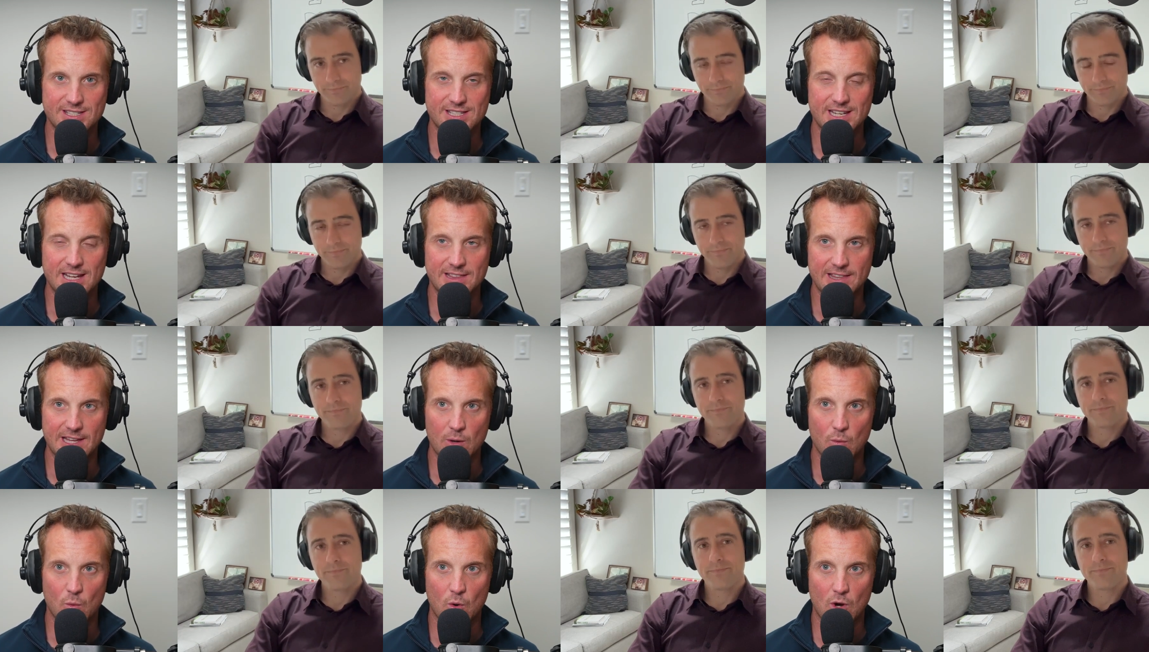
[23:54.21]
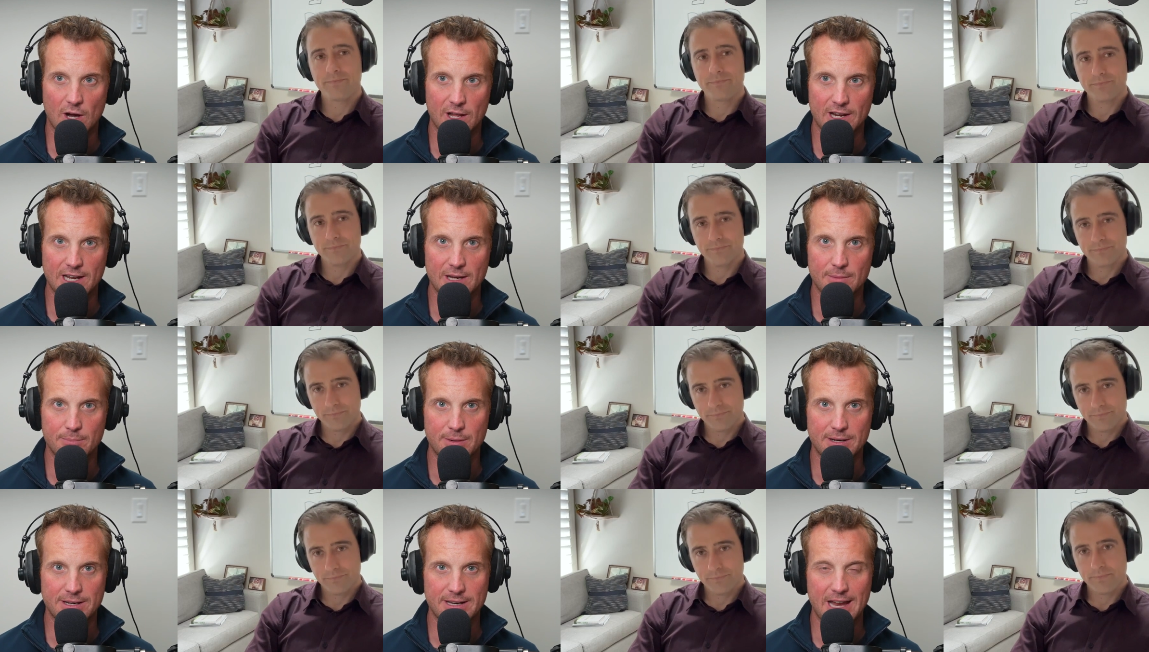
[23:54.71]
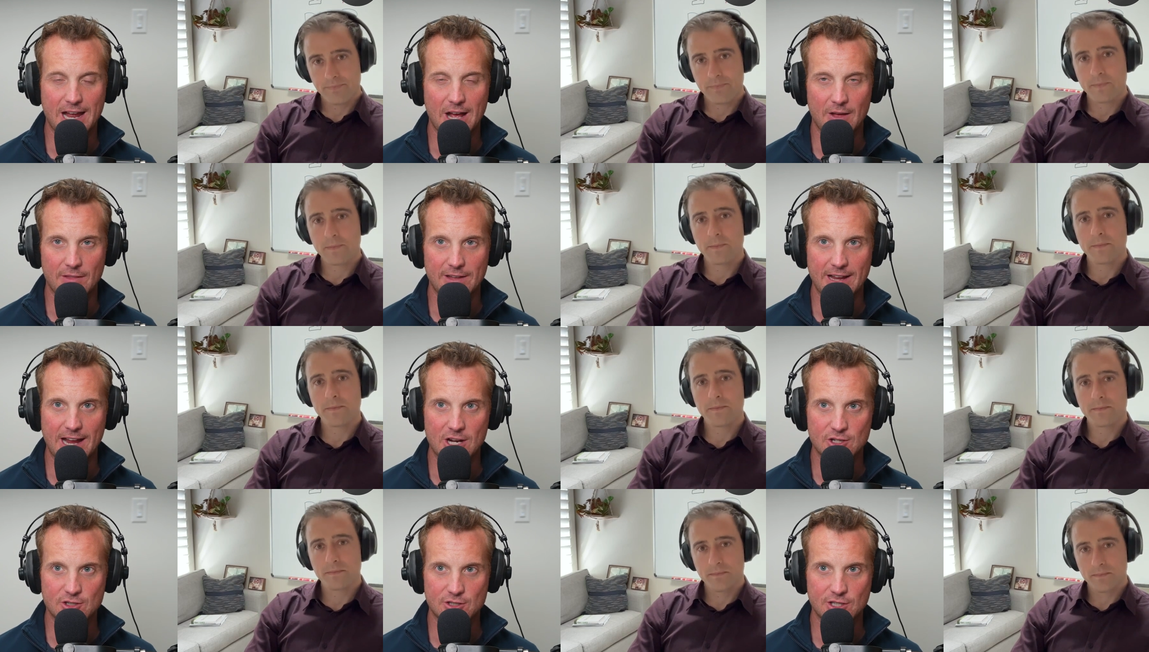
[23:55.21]
Speaker 1: mm-hmm. they wanted, but now they
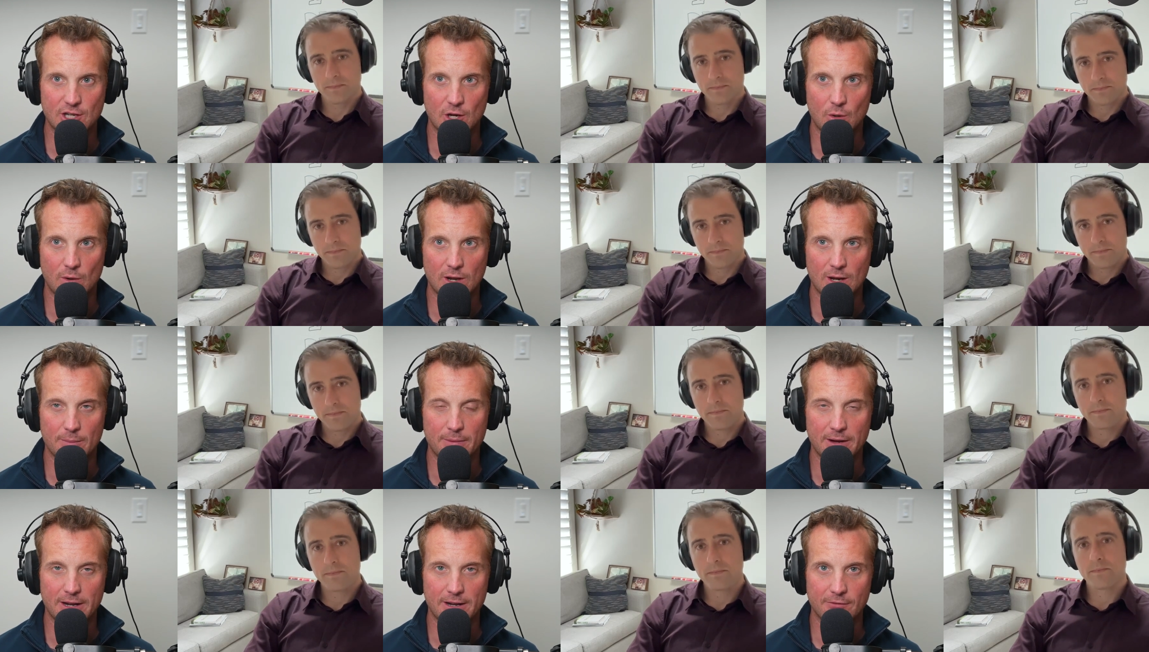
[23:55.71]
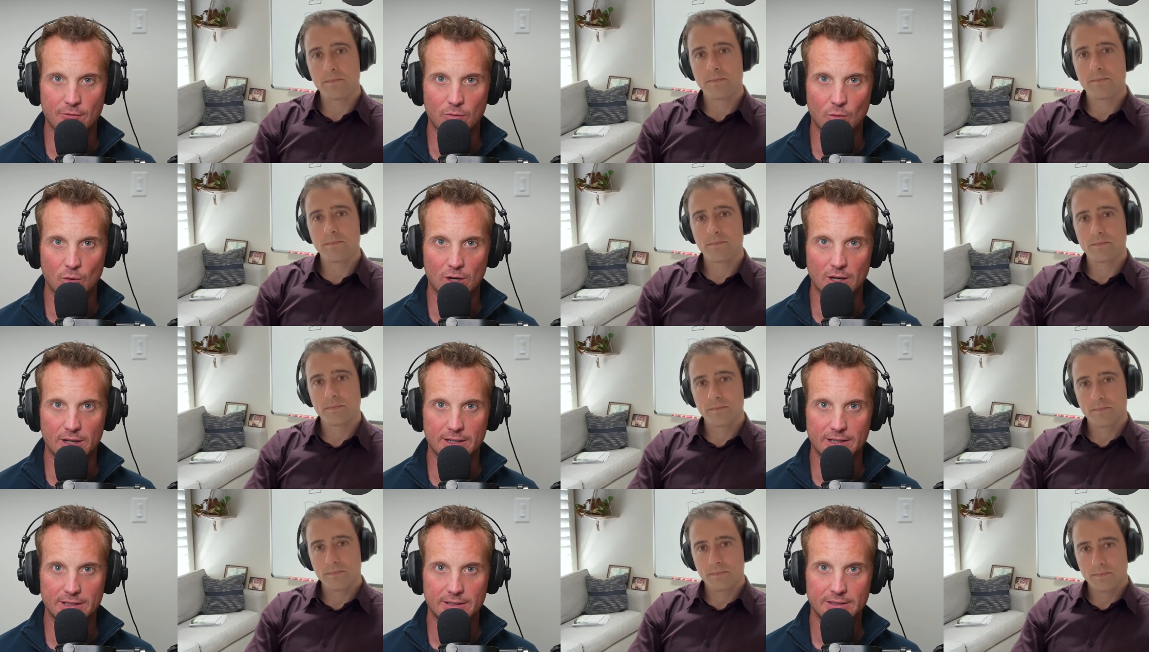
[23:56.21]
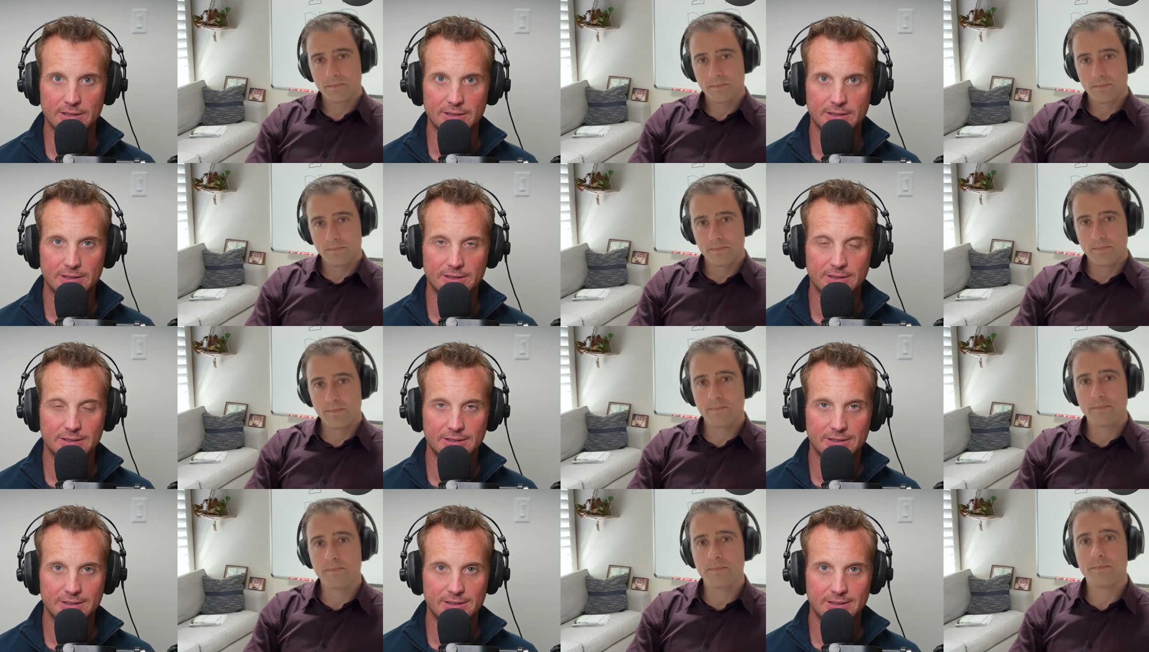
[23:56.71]
actually don't want to pay for it.
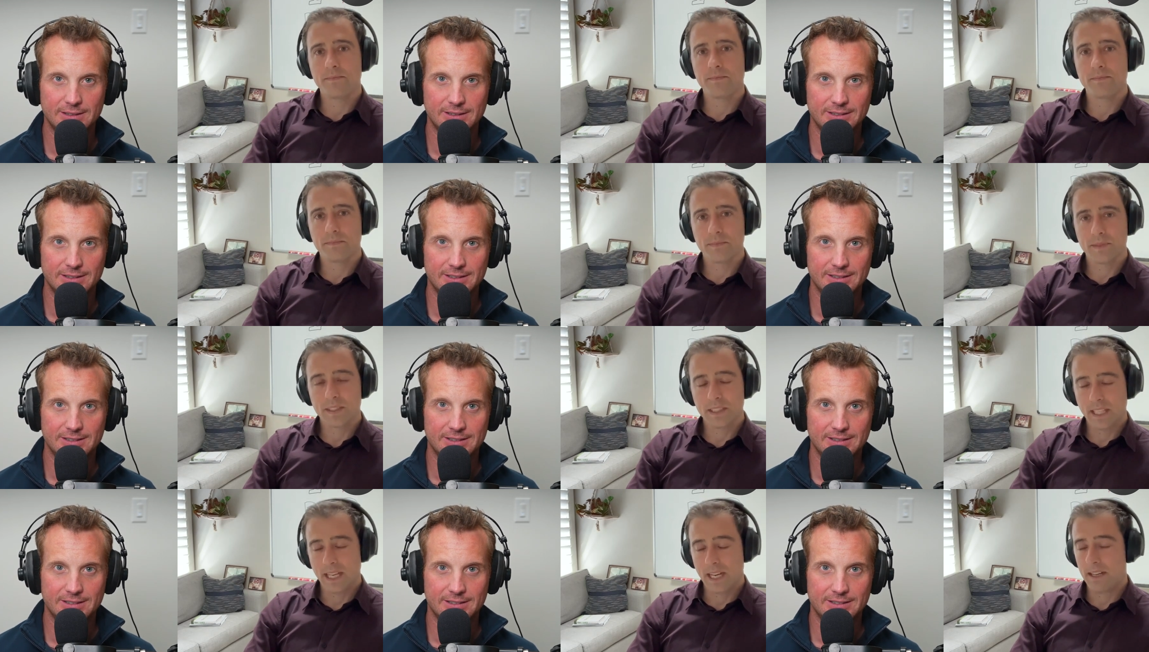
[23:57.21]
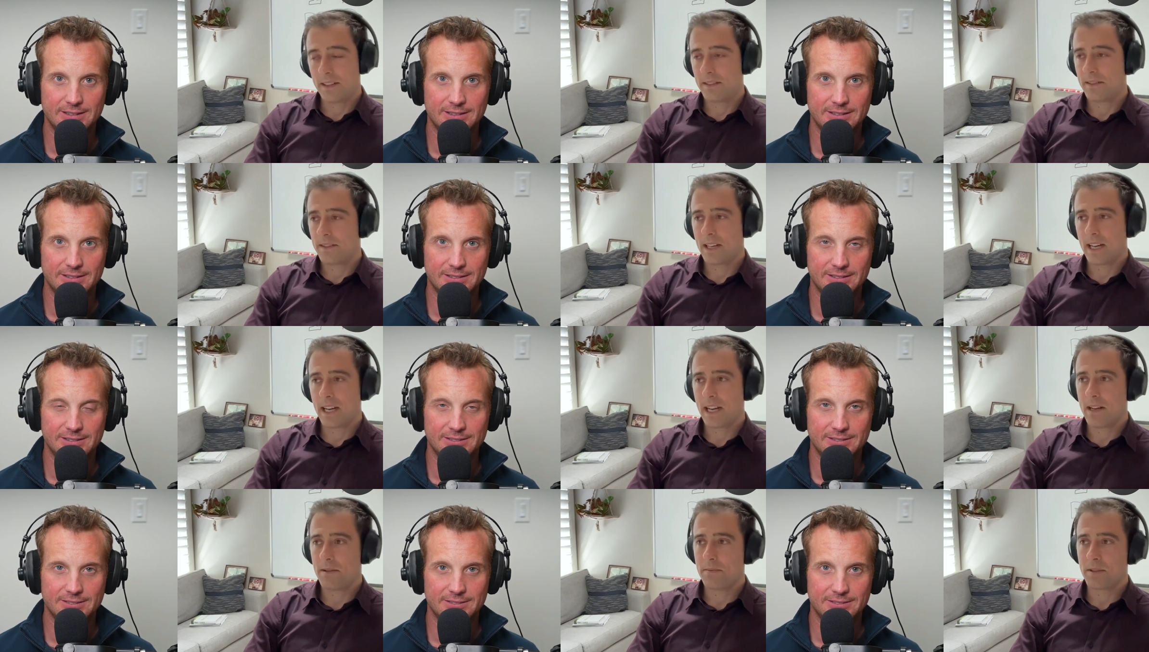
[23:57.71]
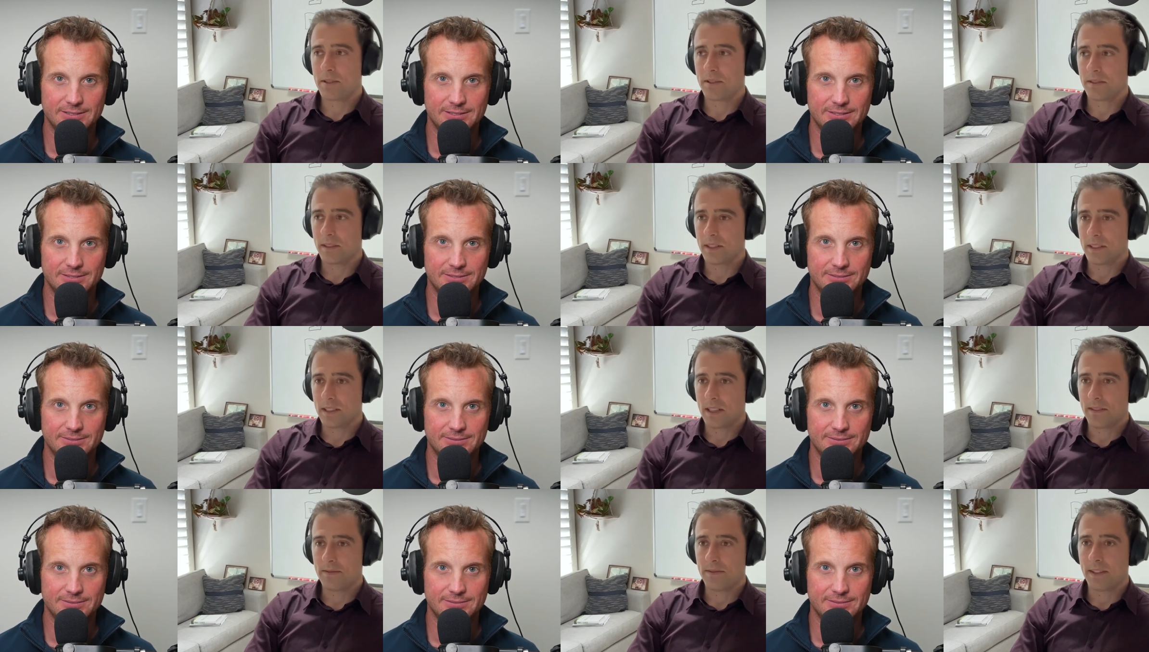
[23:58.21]
Speaker 2: Mm-hmm. Yeah. I
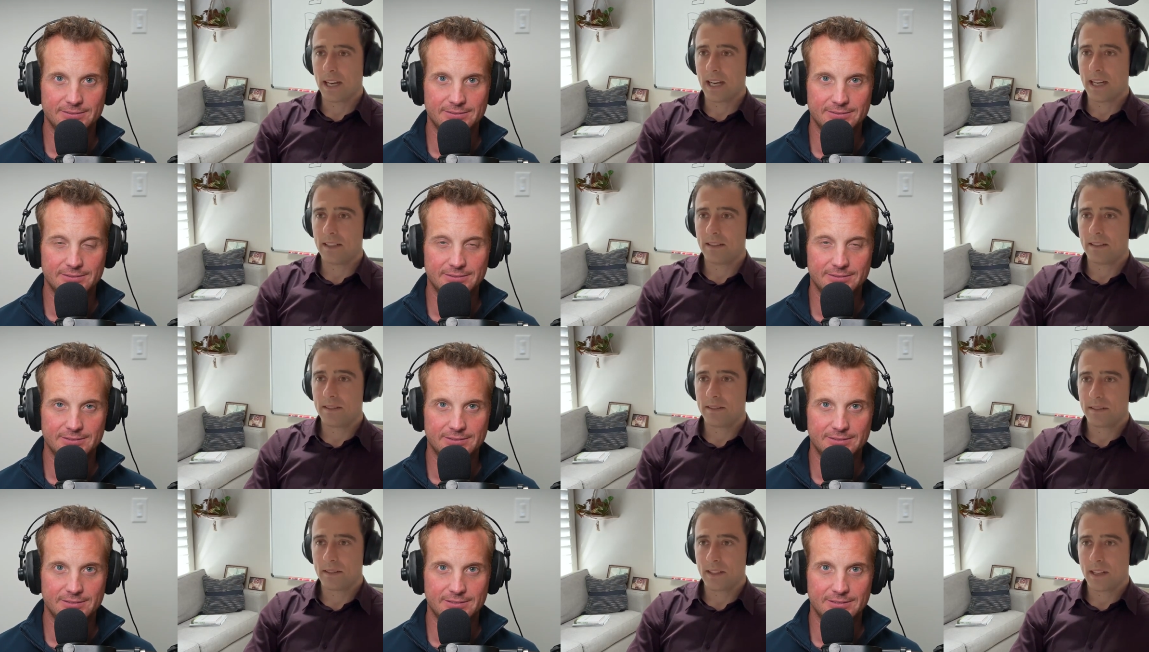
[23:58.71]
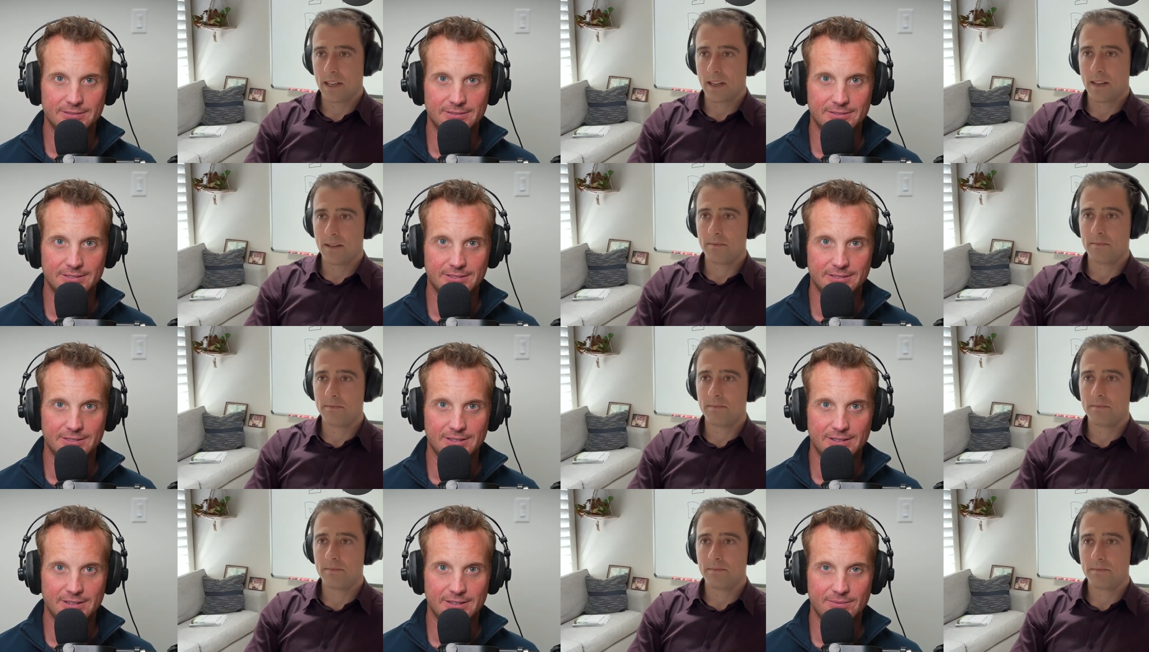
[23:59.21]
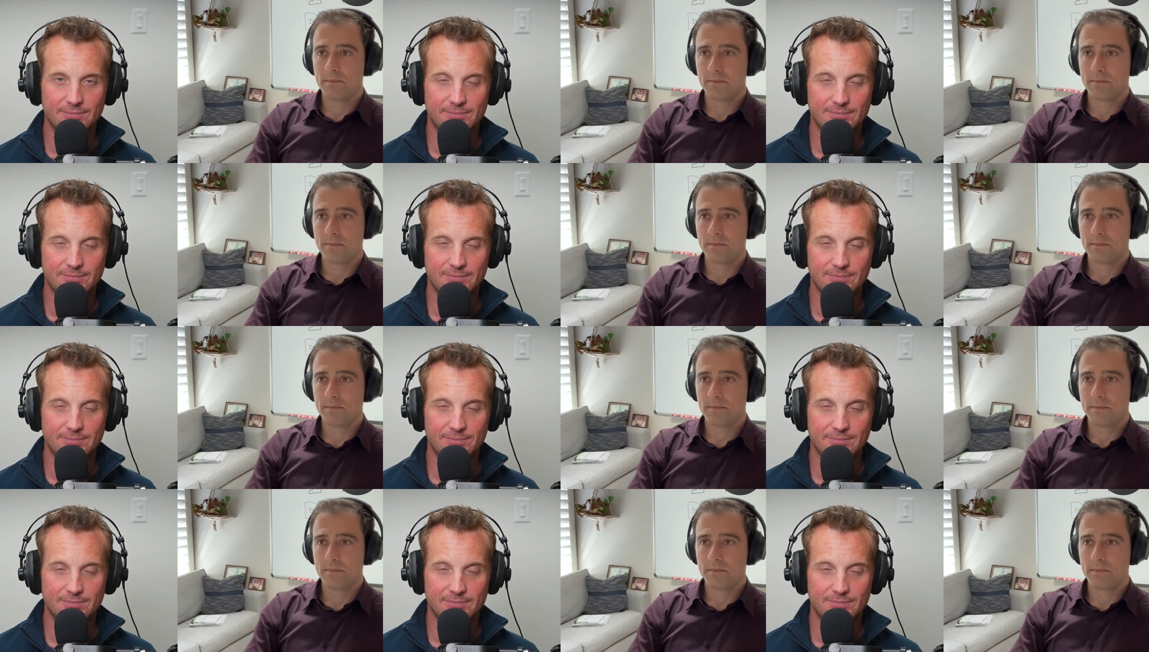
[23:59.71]
absolutely love that. Um,